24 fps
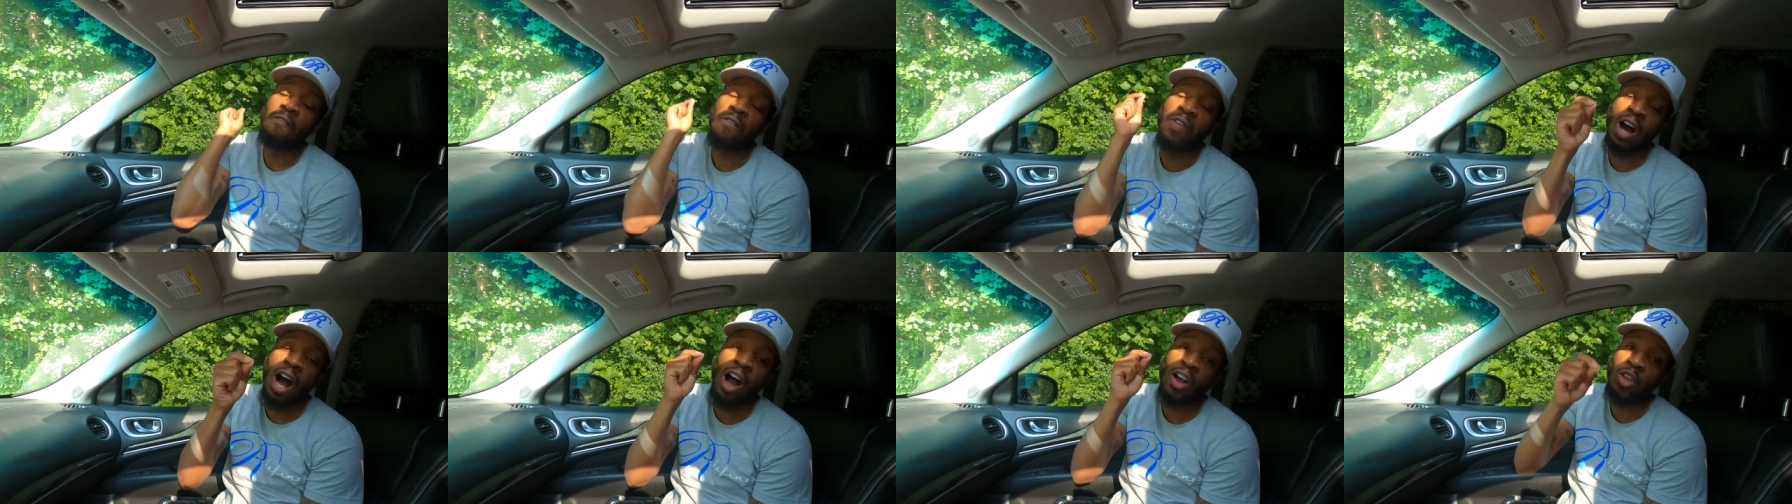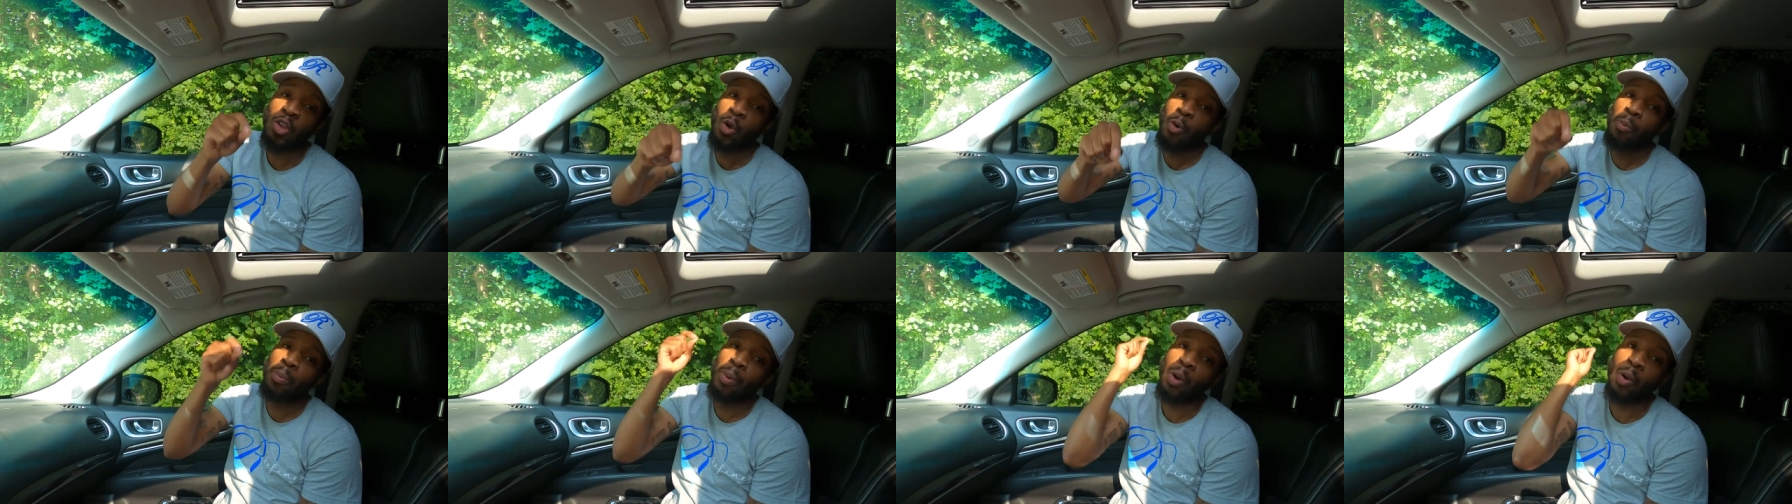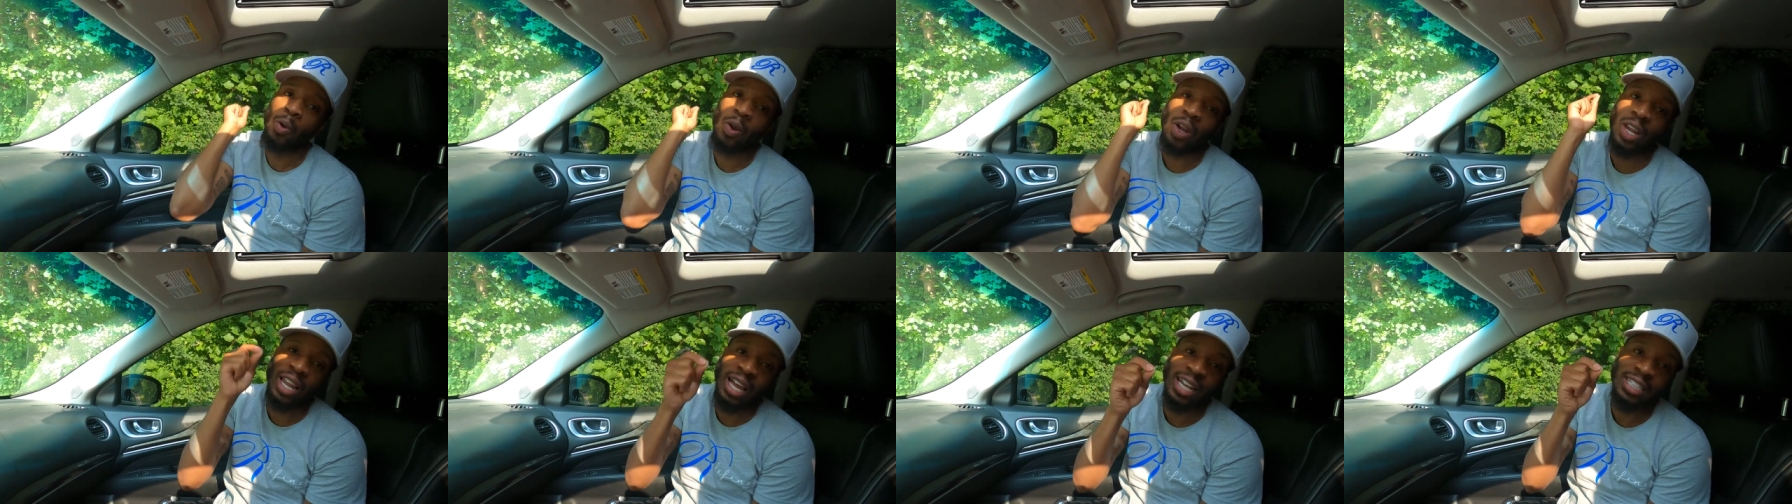
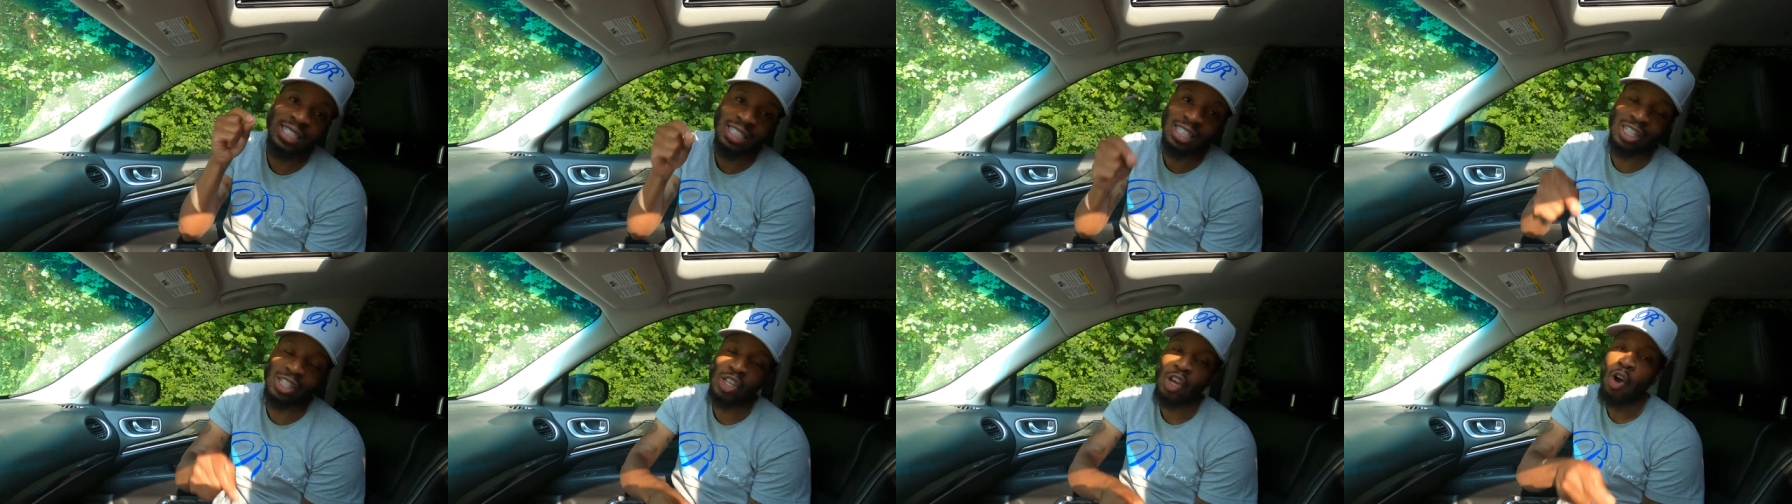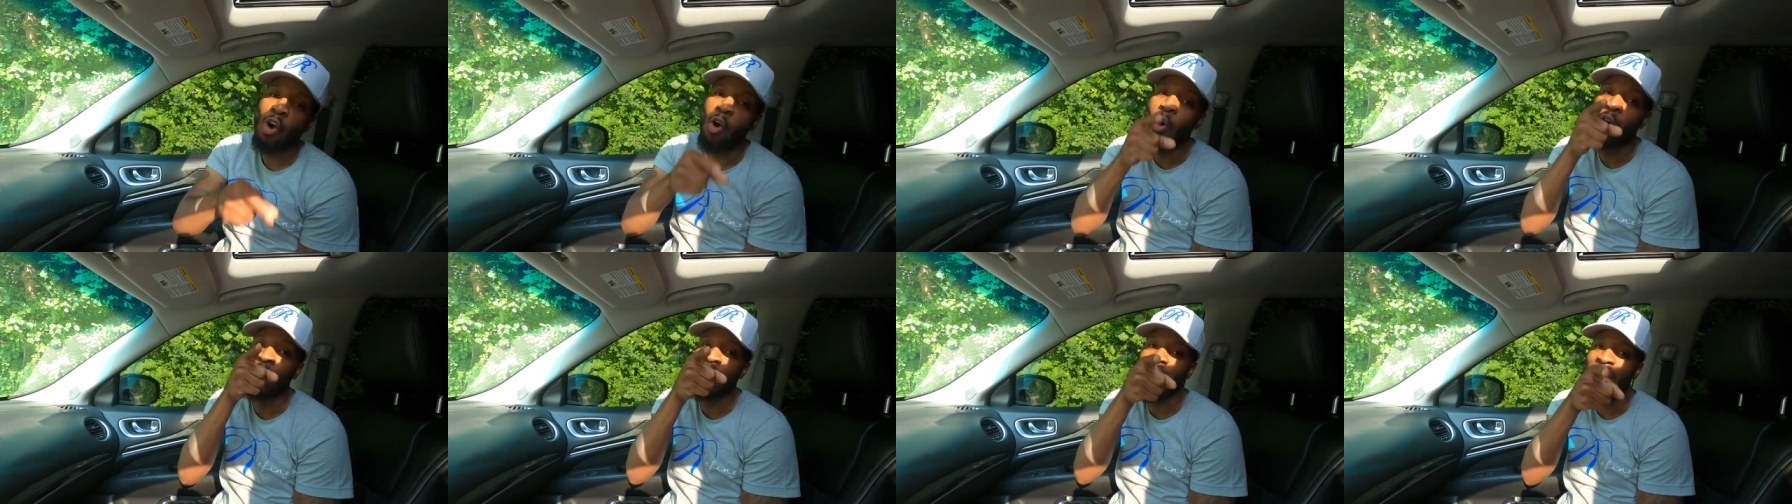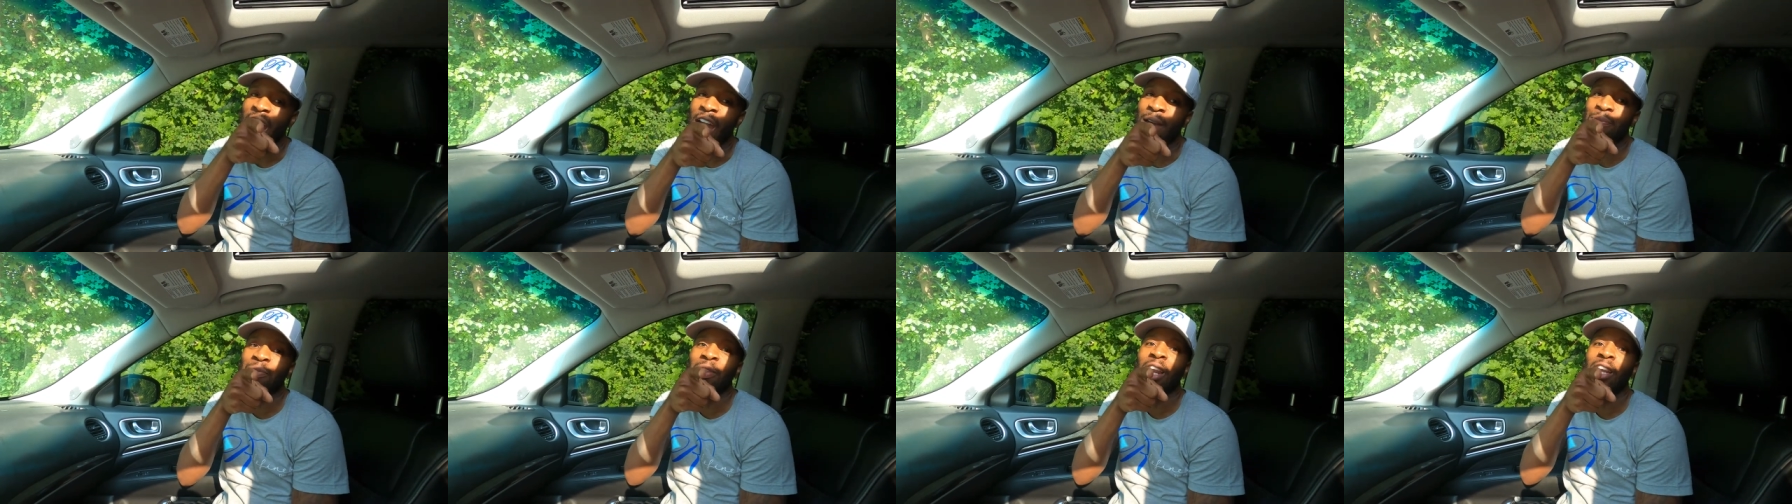valuable lessons on
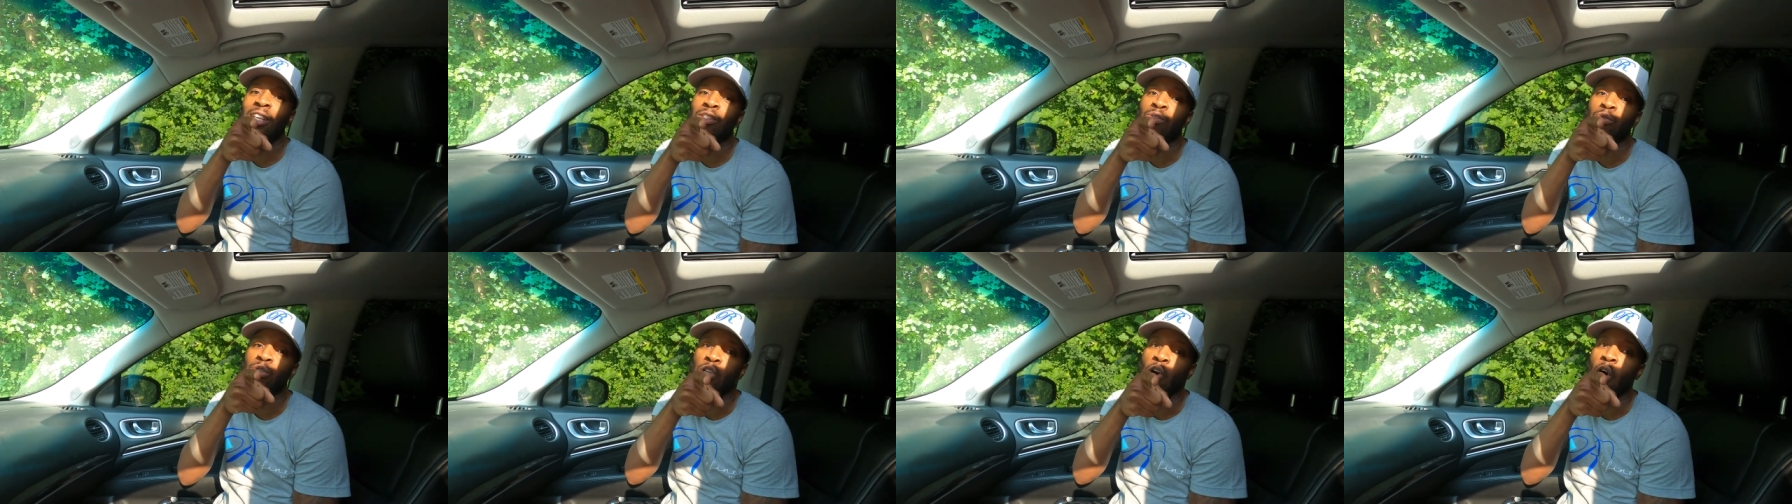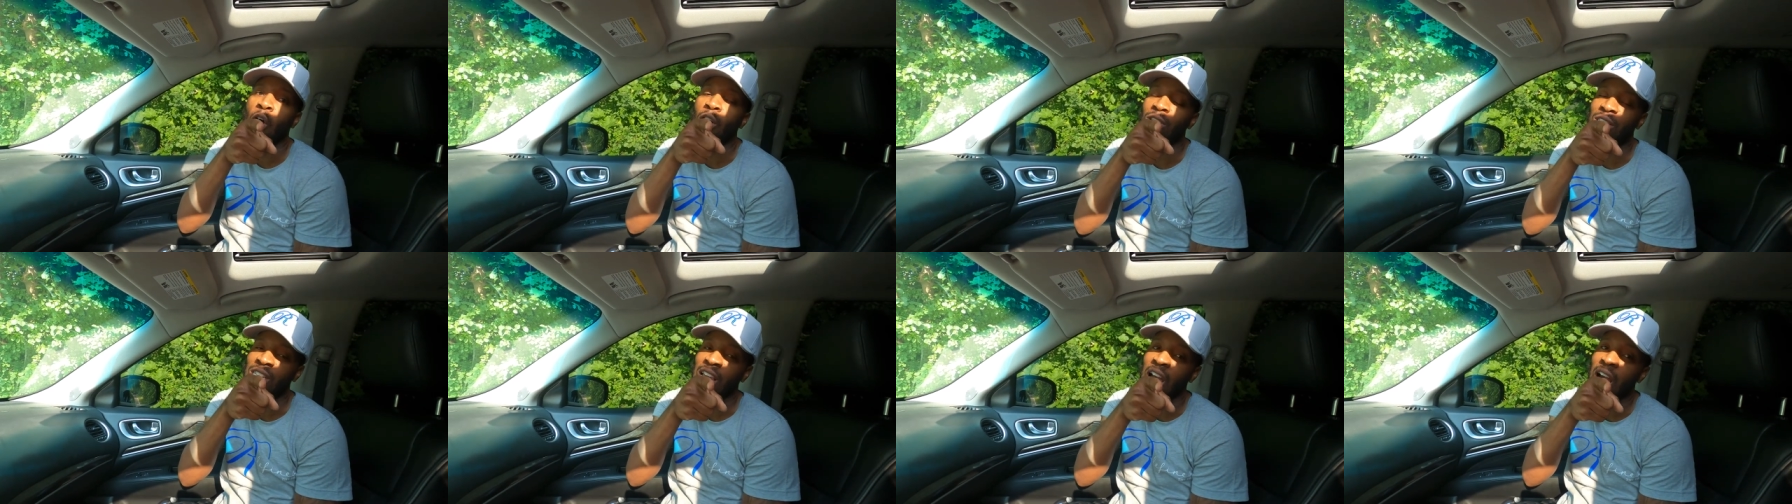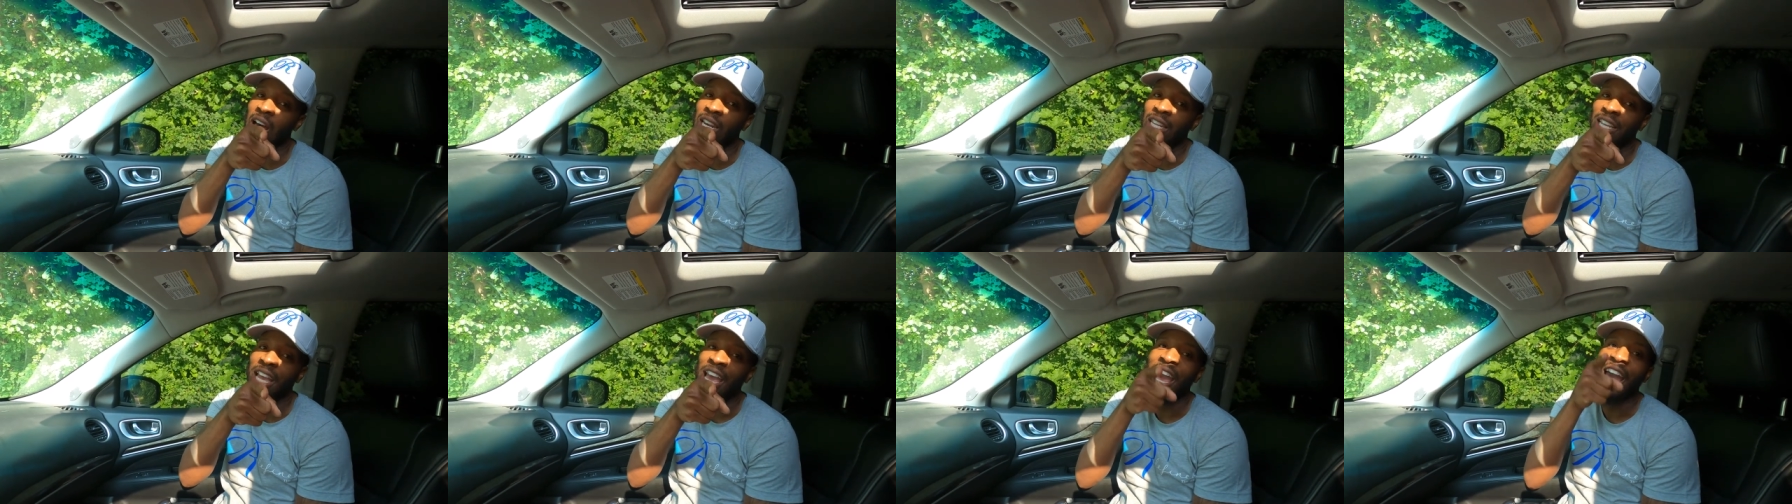an app that I use called
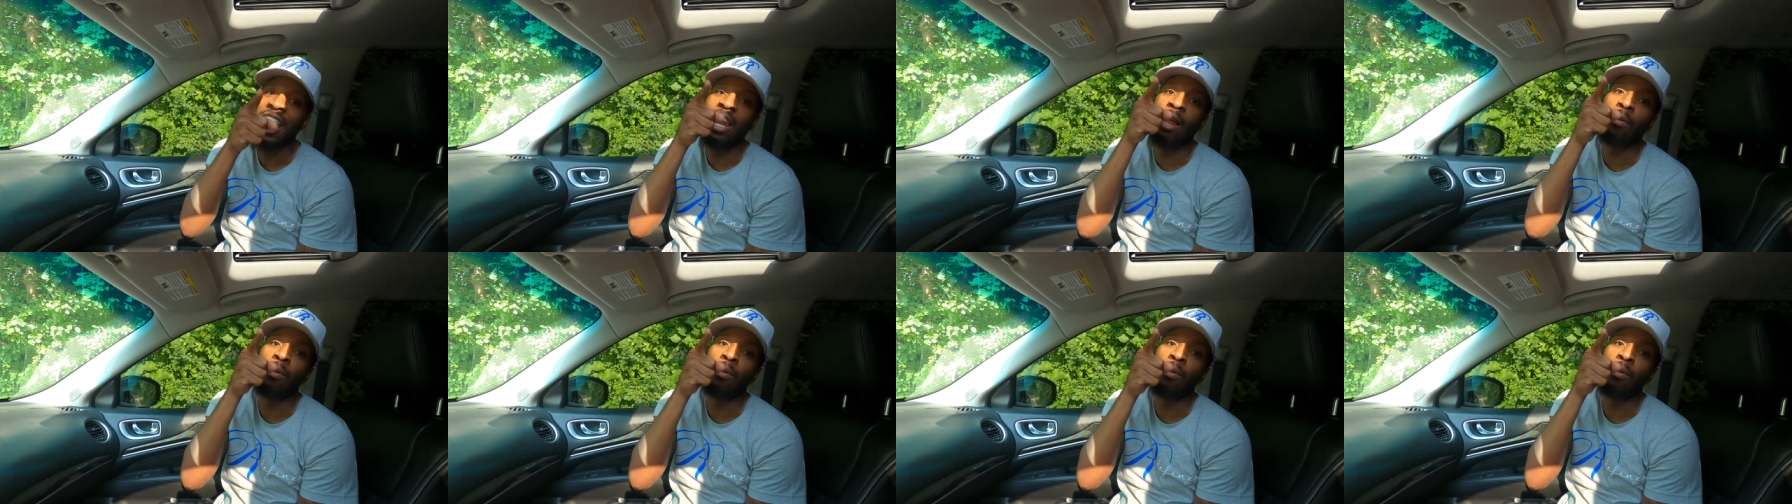Dolly.